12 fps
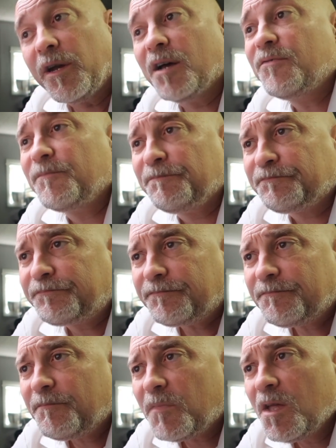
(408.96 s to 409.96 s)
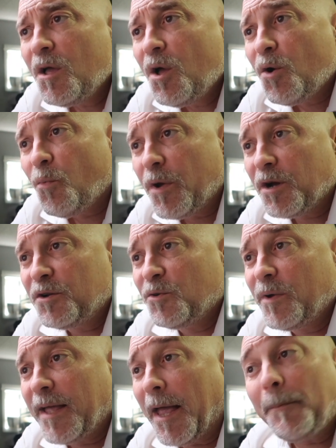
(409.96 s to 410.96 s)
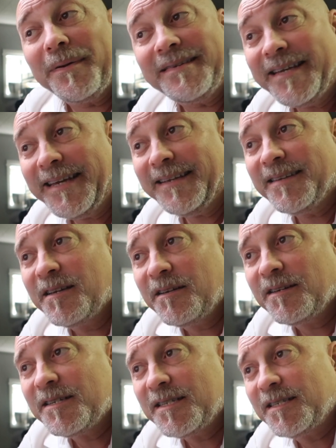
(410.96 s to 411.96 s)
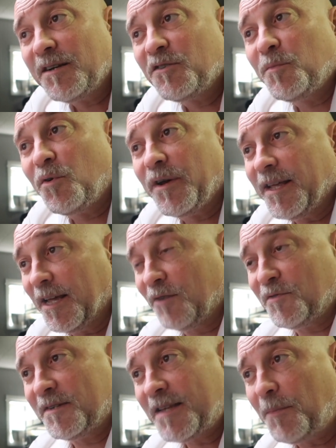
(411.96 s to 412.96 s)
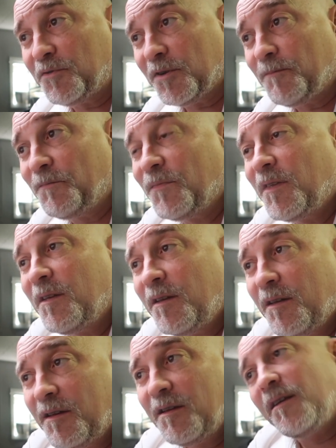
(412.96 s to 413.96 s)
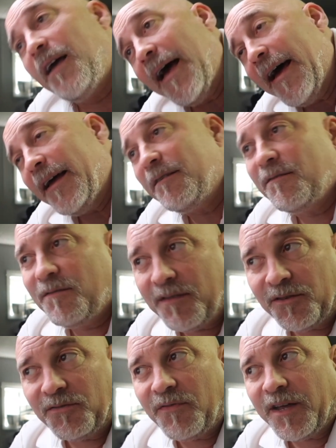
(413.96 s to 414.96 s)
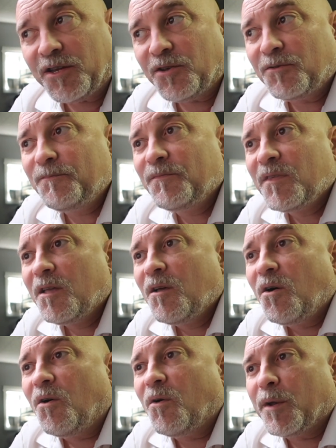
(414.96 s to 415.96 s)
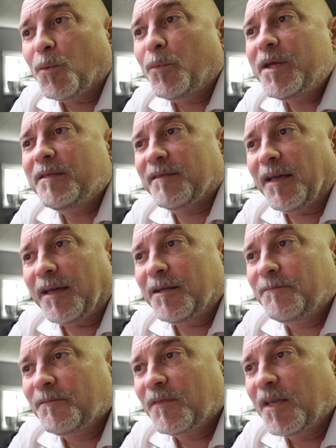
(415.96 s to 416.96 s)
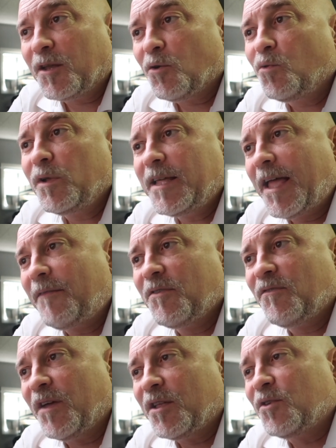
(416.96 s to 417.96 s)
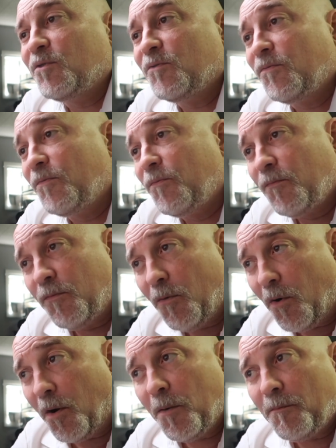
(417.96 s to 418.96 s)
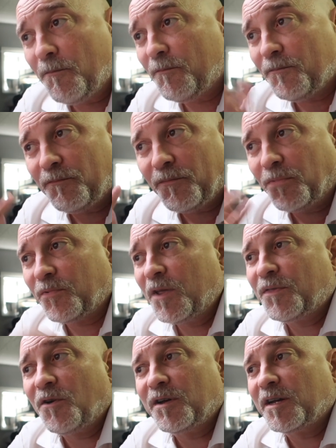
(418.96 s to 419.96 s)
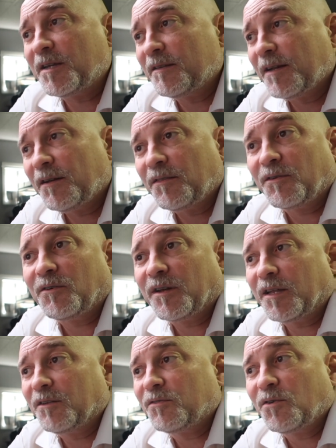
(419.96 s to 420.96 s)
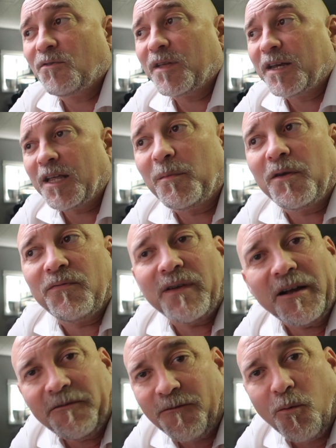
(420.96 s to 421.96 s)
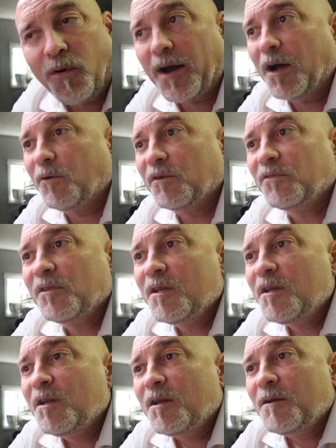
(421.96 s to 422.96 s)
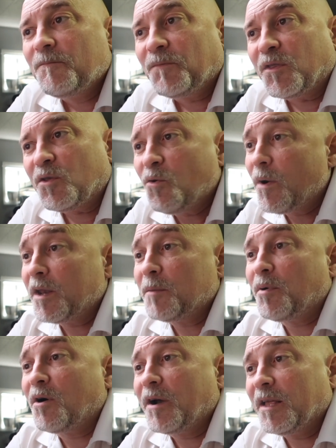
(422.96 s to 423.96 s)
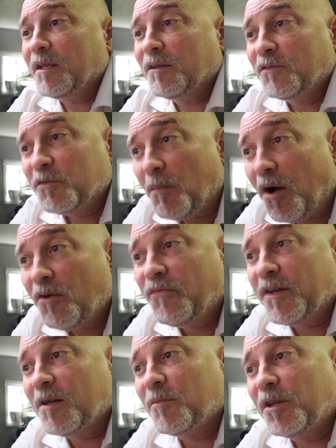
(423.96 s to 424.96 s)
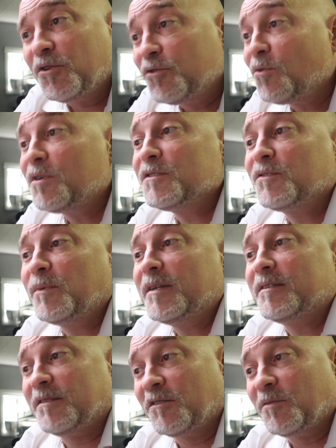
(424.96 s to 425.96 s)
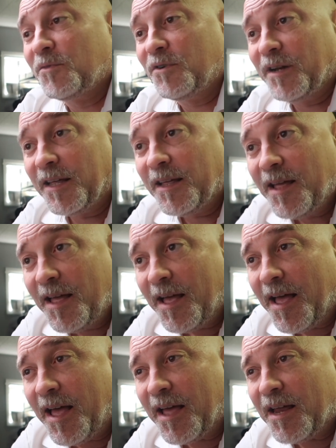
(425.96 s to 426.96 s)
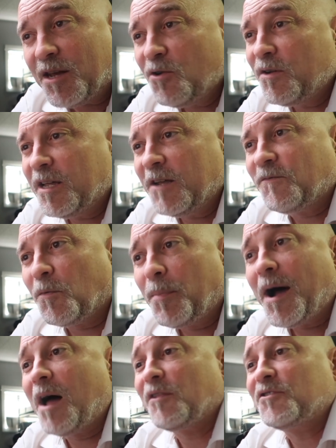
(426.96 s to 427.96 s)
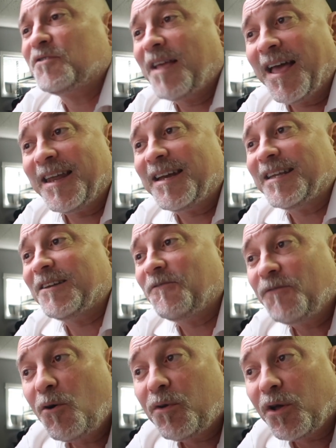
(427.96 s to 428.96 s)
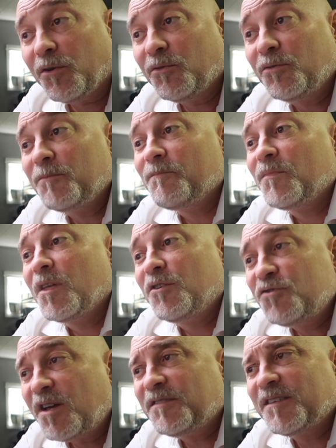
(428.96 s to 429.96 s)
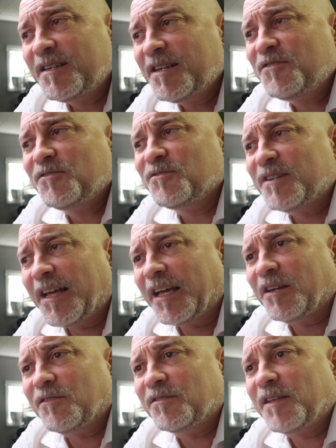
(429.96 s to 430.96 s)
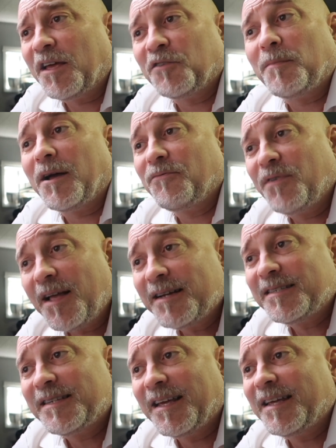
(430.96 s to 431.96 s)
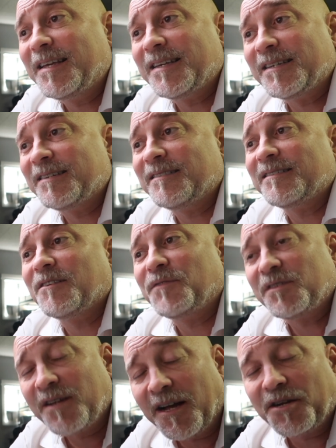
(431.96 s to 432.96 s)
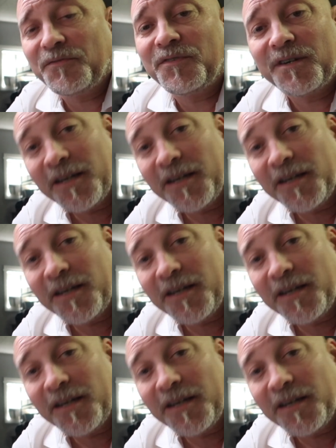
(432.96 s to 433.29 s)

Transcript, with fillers: enough. We are doing a petite ceremony and reception at this venue on a weekday and only have the venue from three thirty to ten thirty, so they me for like four hours. No wedding party, small family, short and sweet ceremony, and no need for polished edited photos, just the digital negatives, as my fiance is a photographer